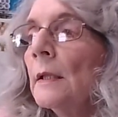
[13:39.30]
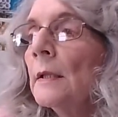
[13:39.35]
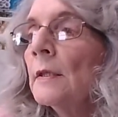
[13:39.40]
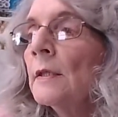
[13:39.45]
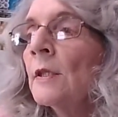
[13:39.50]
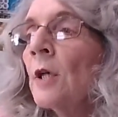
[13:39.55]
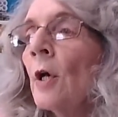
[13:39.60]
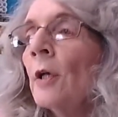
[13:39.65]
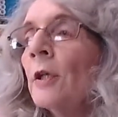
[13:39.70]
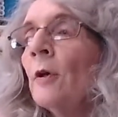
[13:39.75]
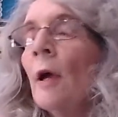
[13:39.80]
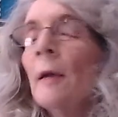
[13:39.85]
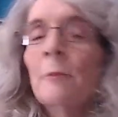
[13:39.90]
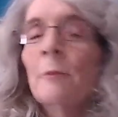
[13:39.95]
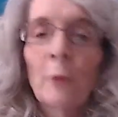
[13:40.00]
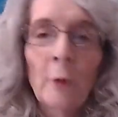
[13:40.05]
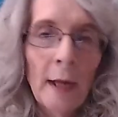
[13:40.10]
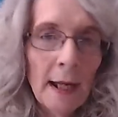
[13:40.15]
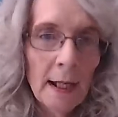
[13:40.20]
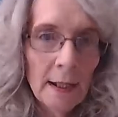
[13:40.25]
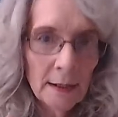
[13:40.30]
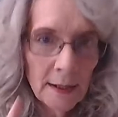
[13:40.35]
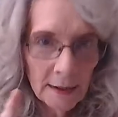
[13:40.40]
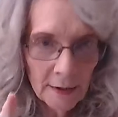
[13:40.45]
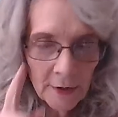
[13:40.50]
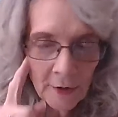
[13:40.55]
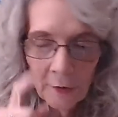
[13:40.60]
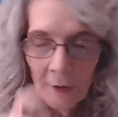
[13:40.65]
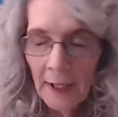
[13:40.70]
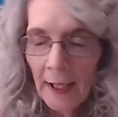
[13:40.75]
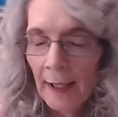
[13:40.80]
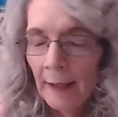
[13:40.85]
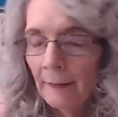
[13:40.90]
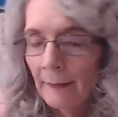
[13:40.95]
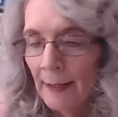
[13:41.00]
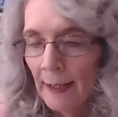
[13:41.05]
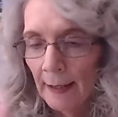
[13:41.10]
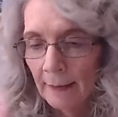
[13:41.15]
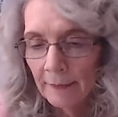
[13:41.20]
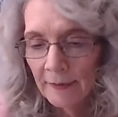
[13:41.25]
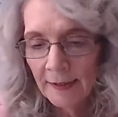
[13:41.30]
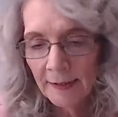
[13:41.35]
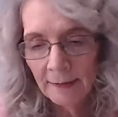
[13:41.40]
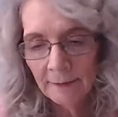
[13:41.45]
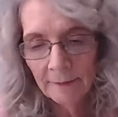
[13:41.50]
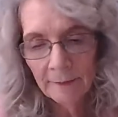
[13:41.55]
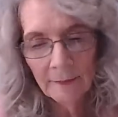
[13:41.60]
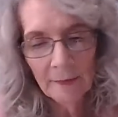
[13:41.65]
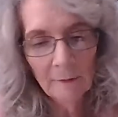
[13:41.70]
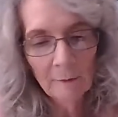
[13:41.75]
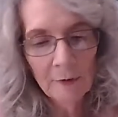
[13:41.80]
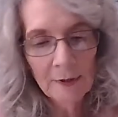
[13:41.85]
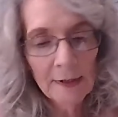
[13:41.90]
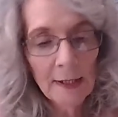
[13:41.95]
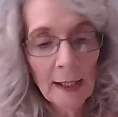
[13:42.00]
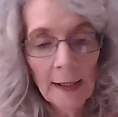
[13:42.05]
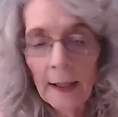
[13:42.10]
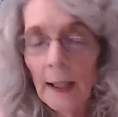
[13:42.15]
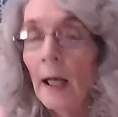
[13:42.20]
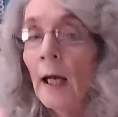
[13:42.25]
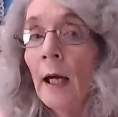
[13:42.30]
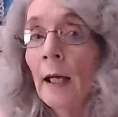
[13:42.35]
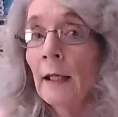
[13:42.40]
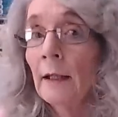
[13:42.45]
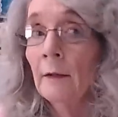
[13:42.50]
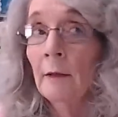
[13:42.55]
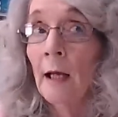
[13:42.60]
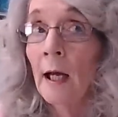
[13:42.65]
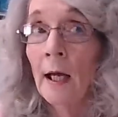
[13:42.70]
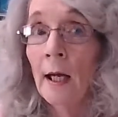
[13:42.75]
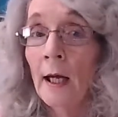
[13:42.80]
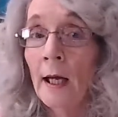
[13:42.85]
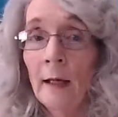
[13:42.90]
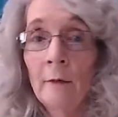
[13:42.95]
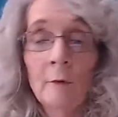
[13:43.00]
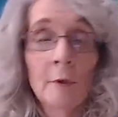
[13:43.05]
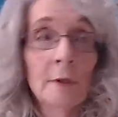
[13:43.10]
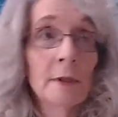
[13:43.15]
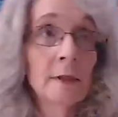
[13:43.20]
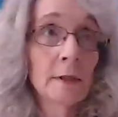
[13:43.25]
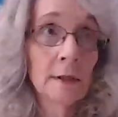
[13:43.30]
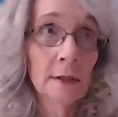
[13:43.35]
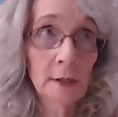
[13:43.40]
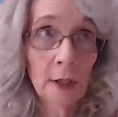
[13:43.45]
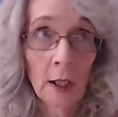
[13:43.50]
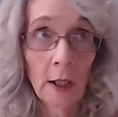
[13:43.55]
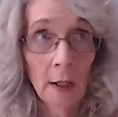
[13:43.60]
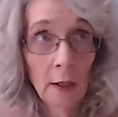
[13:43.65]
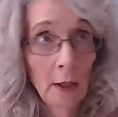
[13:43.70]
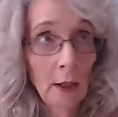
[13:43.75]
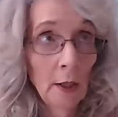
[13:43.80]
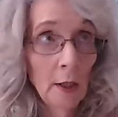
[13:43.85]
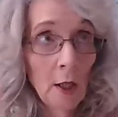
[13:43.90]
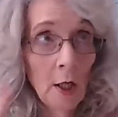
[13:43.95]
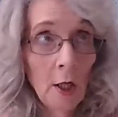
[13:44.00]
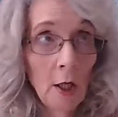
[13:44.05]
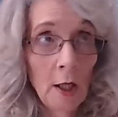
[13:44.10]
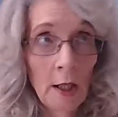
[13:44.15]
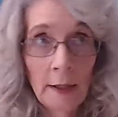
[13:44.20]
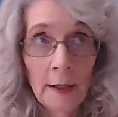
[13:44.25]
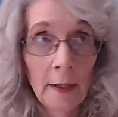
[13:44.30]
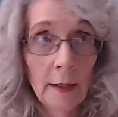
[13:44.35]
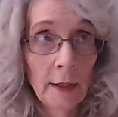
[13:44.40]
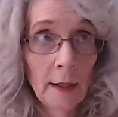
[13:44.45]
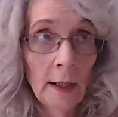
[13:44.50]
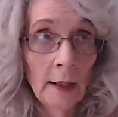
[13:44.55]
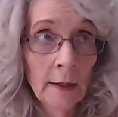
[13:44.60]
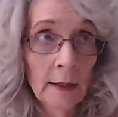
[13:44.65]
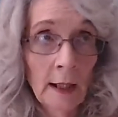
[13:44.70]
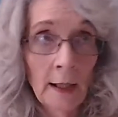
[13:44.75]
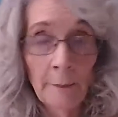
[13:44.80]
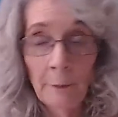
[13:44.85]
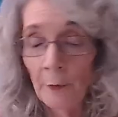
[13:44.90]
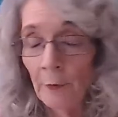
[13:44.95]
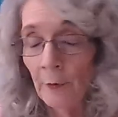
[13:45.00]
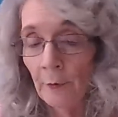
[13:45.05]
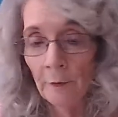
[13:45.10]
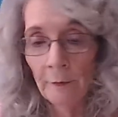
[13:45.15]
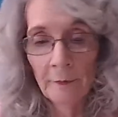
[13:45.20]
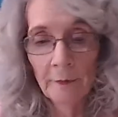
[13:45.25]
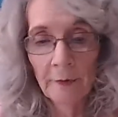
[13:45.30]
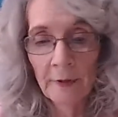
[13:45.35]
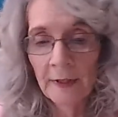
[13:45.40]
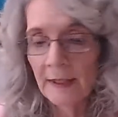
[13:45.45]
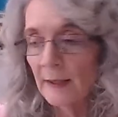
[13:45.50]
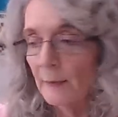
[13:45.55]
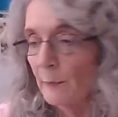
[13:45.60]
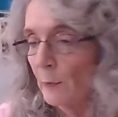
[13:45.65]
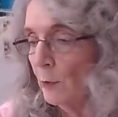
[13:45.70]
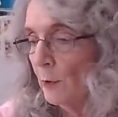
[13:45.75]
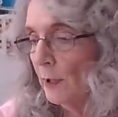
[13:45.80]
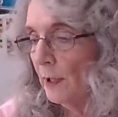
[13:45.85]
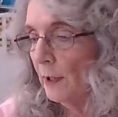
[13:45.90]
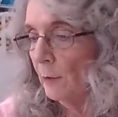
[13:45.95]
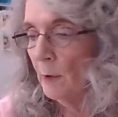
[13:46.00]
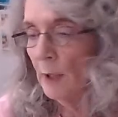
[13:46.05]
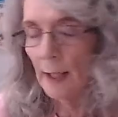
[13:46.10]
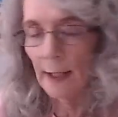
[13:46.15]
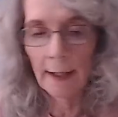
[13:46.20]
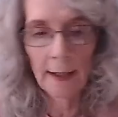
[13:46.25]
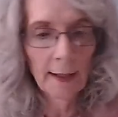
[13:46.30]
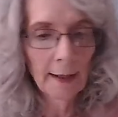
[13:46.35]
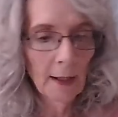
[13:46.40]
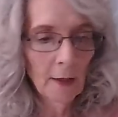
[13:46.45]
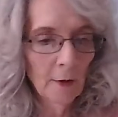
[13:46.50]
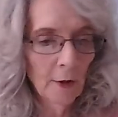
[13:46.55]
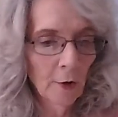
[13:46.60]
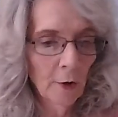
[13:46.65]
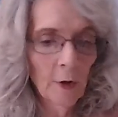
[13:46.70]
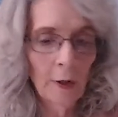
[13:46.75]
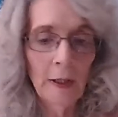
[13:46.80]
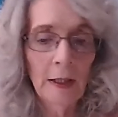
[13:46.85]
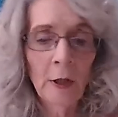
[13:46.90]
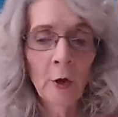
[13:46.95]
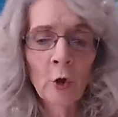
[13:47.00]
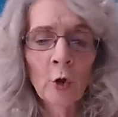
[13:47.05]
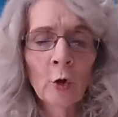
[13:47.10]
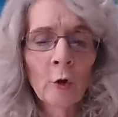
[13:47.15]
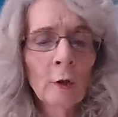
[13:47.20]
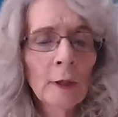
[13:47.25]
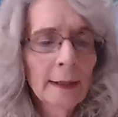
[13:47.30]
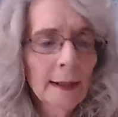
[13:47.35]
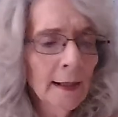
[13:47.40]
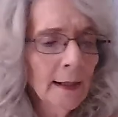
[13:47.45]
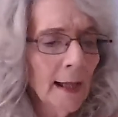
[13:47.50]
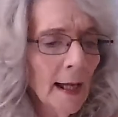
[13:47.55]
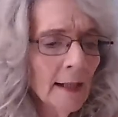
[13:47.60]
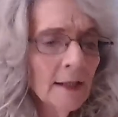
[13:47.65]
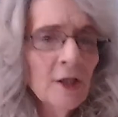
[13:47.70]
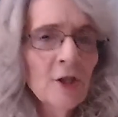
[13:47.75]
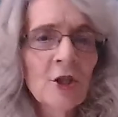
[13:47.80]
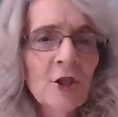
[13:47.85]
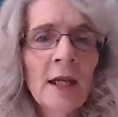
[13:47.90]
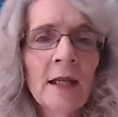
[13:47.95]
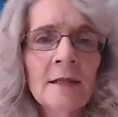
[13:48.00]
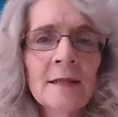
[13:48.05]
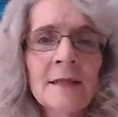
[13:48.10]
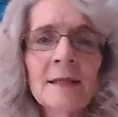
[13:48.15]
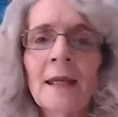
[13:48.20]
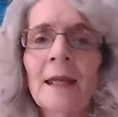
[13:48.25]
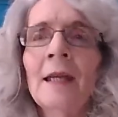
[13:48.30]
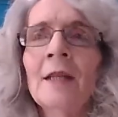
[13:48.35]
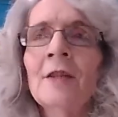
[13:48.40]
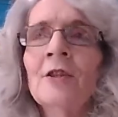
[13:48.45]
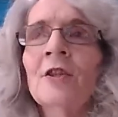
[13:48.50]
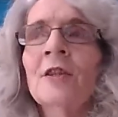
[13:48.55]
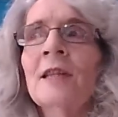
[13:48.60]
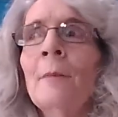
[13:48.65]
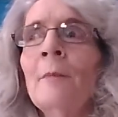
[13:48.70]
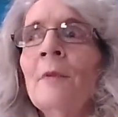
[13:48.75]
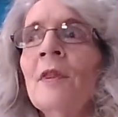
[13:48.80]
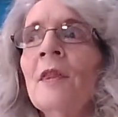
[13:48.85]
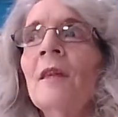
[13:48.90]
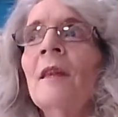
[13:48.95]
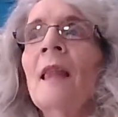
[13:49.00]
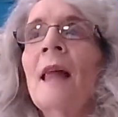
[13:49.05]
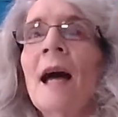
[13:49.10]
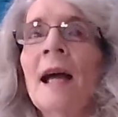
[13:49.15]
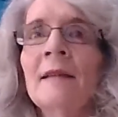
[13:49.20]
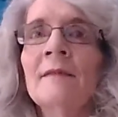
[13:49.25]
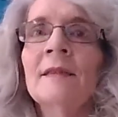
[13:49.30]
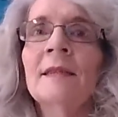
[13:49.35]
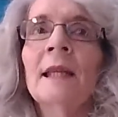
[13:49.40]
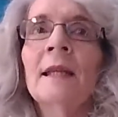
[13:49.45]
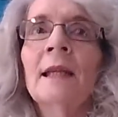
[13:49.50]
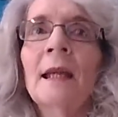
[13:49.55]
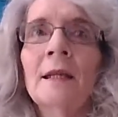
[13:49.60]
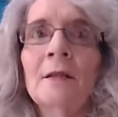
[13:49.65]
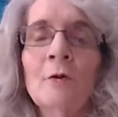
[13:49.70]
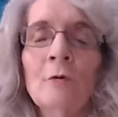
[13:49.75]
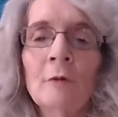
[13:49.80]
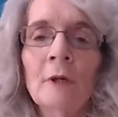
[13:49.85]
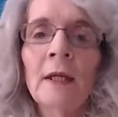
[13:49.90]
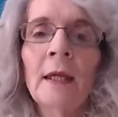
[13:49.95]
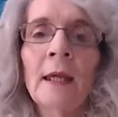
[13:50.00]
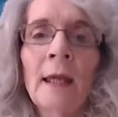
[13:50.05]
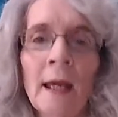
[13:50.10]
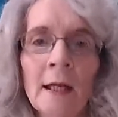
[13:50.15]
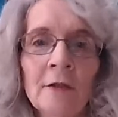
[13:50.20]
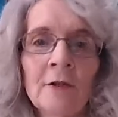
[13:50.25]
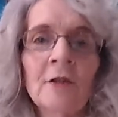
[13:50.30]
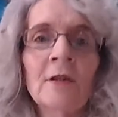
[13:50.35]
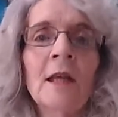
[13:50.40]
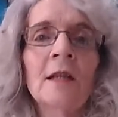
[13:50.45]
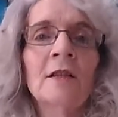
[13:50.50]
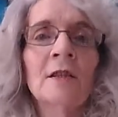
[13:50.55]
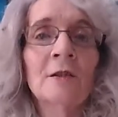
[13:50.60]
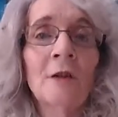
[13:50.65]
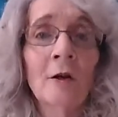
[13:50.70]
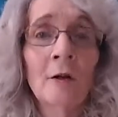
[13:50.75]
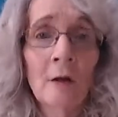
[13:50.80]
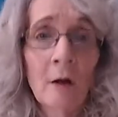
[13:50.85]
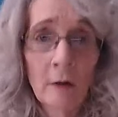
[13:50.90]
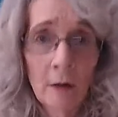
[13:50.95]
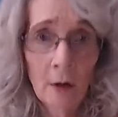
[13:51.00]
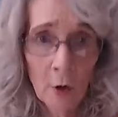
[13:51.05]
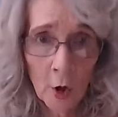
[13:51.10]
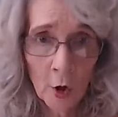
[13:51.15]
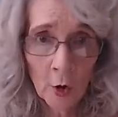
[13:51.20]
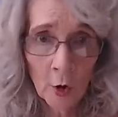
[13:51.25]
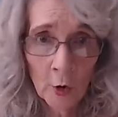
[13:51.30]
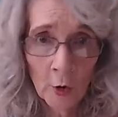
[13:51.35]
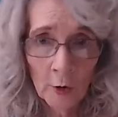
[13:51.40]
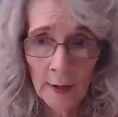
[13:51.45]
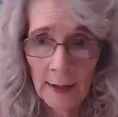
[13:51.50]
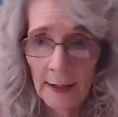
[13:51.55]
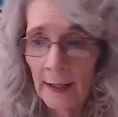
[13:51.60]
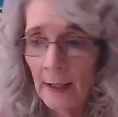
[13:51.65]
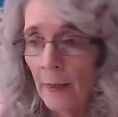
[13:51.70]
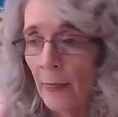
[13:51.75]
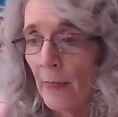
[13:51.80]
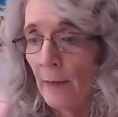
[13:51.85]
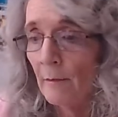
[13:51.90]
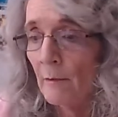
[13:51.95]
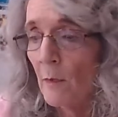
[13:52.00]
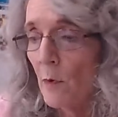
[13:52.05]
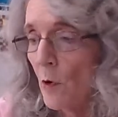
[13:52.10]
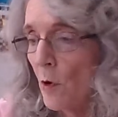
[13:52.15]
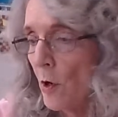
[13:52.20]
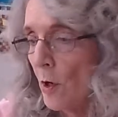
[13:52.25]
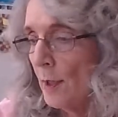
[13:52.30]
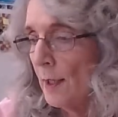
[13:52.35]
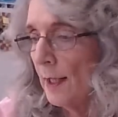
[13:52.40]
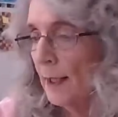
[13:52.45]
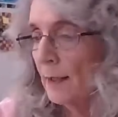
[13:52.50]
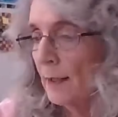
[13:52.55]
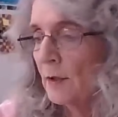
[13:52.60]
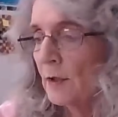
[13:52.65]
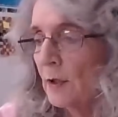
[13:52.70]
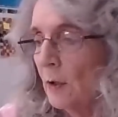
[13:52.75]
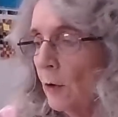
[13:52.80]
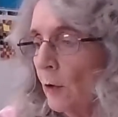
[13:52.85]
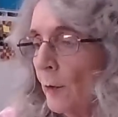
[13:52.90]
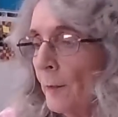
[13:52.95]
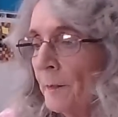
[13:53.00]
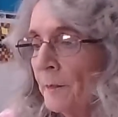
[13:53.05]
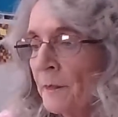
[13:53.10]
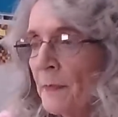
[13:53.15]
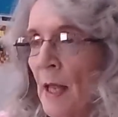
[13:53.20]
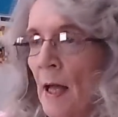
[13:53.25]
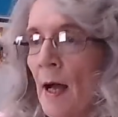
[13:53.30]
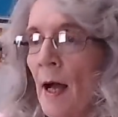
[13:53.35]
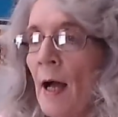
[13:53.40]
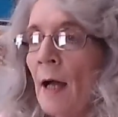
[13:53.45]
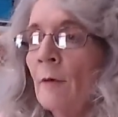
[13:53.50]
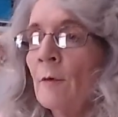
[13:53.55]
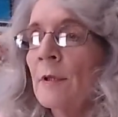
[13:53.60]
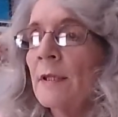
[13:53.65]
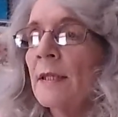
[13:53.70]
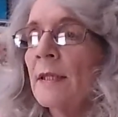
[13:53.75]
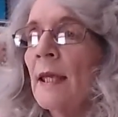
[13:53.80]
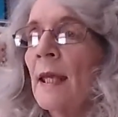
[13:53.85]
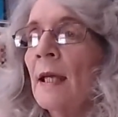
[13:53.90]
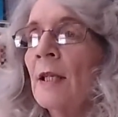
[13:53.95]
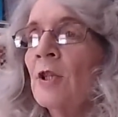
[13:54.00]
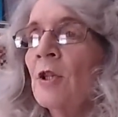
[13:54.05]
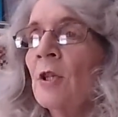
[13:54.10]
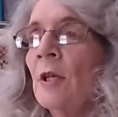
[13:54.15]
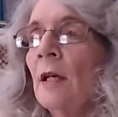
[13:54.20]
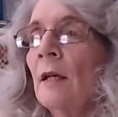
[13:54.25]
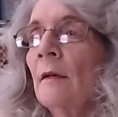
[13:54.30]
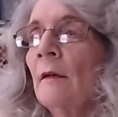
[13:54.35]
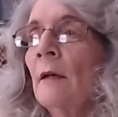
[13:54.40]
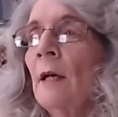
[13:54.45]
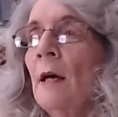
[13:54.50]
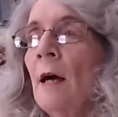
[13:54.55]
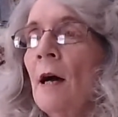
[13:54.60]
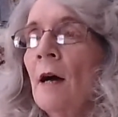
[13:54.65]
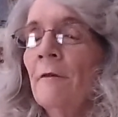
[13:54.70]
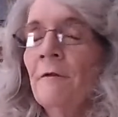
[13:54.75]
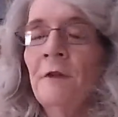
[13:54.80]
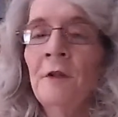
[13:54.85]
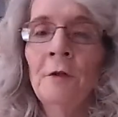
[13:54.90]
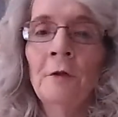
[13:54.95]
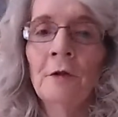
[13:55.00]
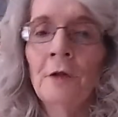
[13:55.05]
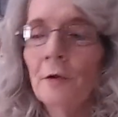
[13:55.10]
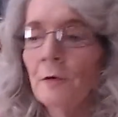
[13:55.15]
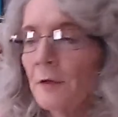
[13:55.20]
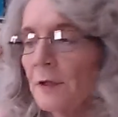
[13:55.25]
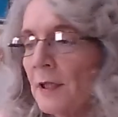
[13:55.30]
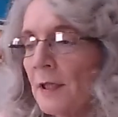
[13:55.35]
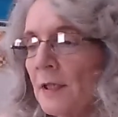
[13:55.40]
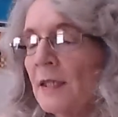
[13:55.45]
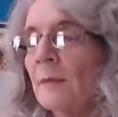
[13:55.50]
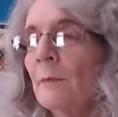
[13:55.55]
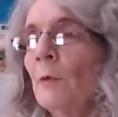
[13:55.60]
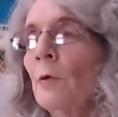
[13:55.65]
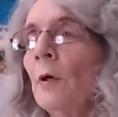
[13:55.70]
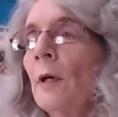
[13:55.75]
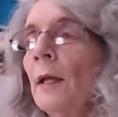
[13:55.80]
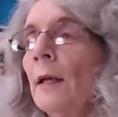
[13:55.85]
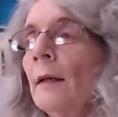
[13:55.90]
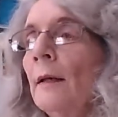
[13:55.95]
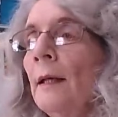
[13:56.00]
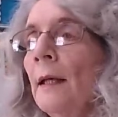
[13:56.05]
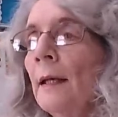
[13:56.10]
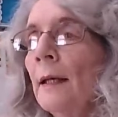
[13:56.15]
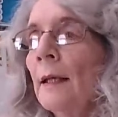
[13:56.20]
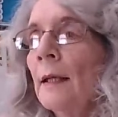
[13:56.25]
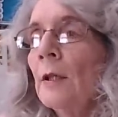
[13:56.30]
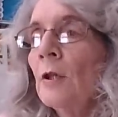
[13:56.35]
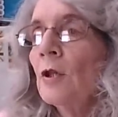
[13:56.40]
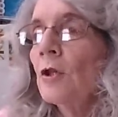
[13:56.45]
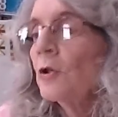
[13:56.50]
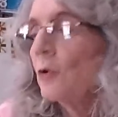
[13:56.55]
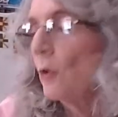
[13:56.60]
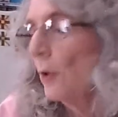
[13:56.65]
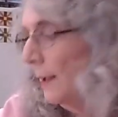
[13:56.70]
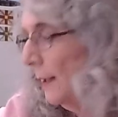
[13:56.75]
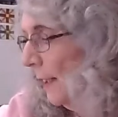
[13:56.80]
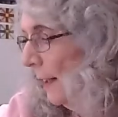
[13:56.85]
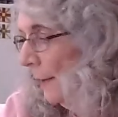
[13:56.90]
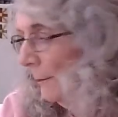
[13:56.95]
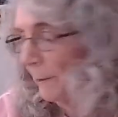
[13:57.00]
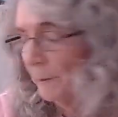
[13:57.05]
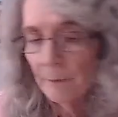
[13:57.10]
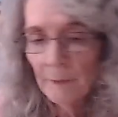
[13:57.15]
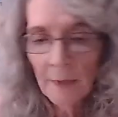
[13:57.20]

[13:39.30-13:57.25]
Saw you at Brandy's. Okay, yes. It was like I was on a couple this morning while I got out here early and got a chance to catch some of the lives that I don't catch that start early in the morning. So I was catching a few of those this morning and enjoyed them.